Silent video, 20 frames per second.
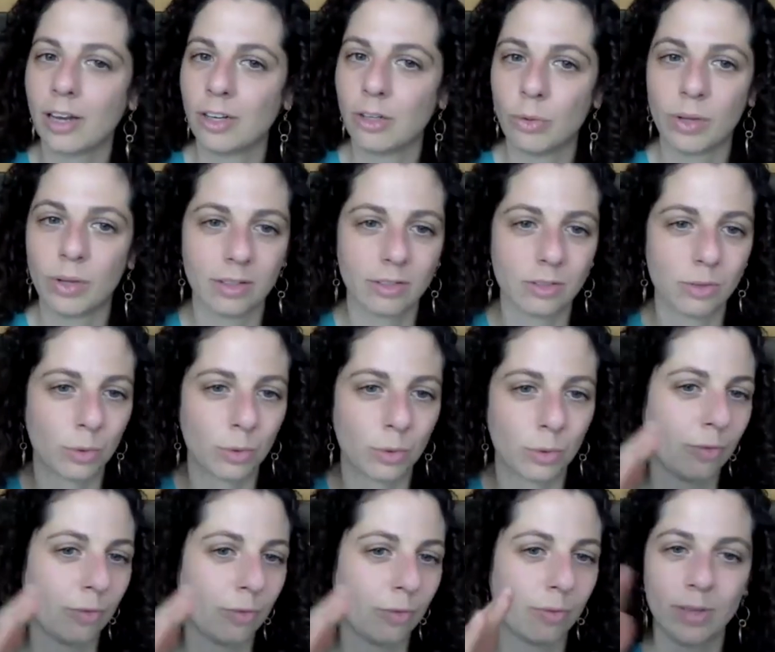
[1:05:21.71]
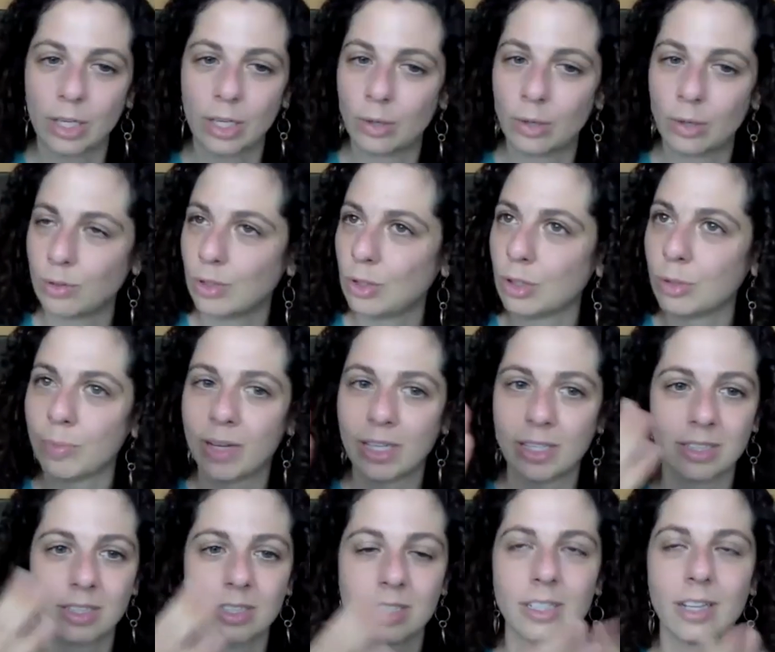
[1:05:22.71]
And you can sort of, you know, do your
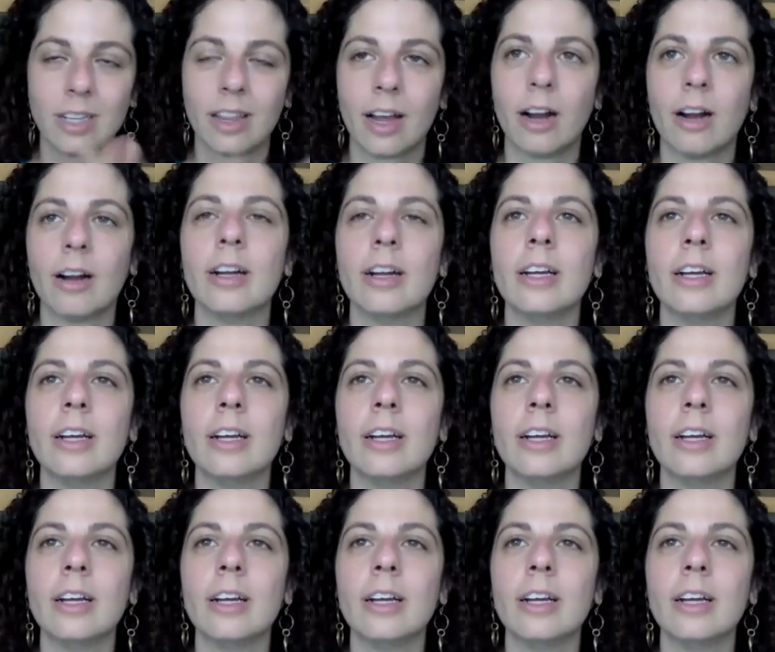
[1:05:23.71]
best there.